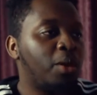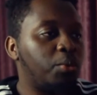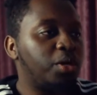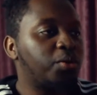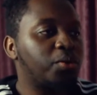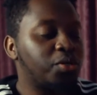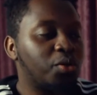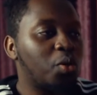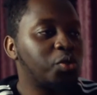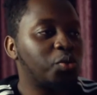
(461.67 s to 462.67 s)
Rick Ross
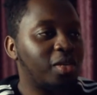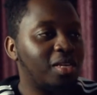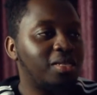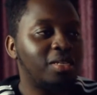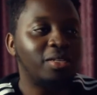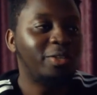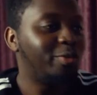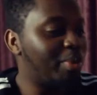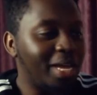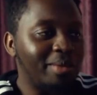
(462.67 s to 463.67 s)
also killed it.
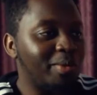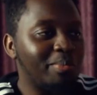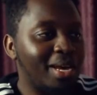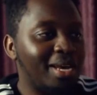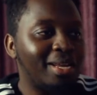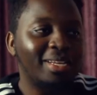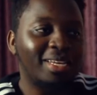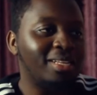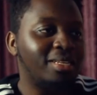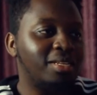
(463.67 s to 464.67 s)
Lil Baby Man
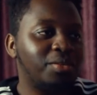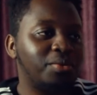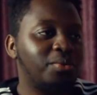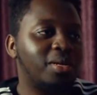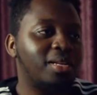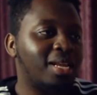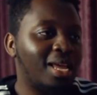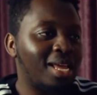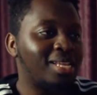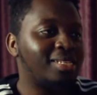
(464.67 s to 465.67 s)
killed it too. And
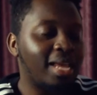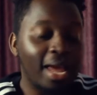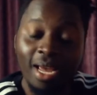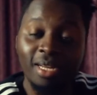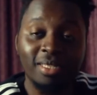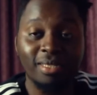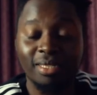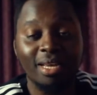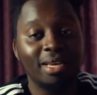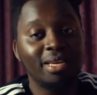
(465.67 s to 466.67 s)

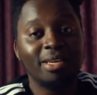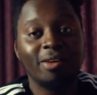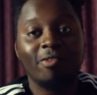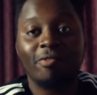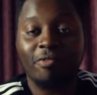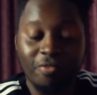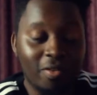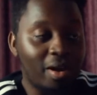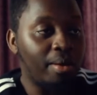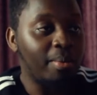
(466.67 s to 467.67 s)
SX.
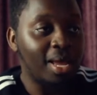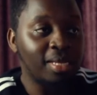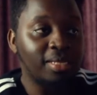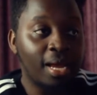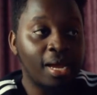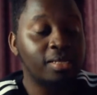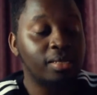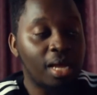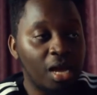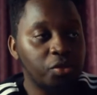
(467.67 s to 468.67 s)

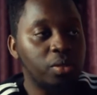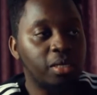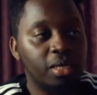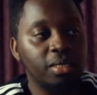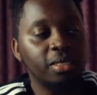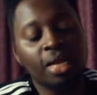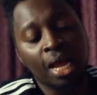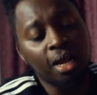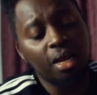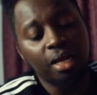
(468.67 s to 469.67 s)
SX actually killed it.
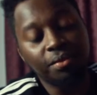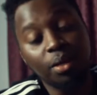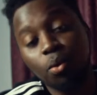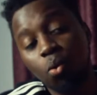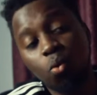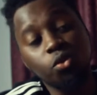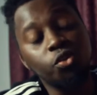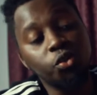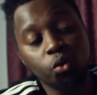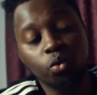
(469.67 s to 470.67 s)
Like the hook was
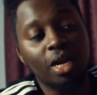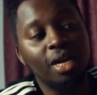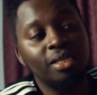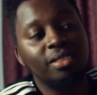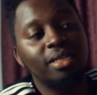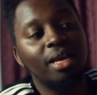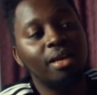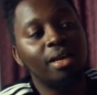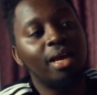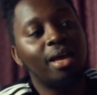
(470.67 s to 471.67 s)
so nice,
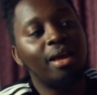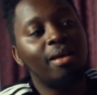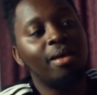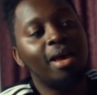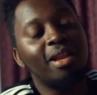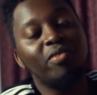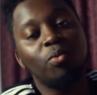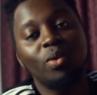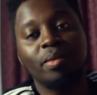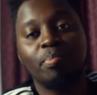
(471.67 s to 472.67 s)
and
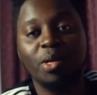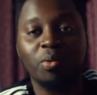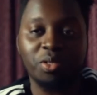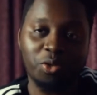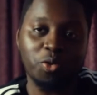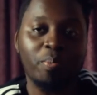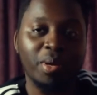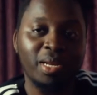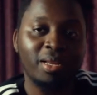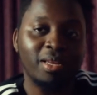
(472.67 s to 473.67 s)
even when the beat was
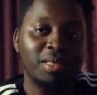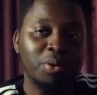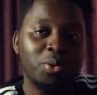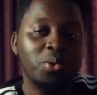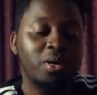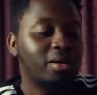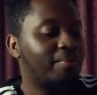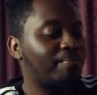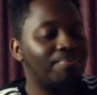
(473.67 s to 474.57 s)
dropping in the hook,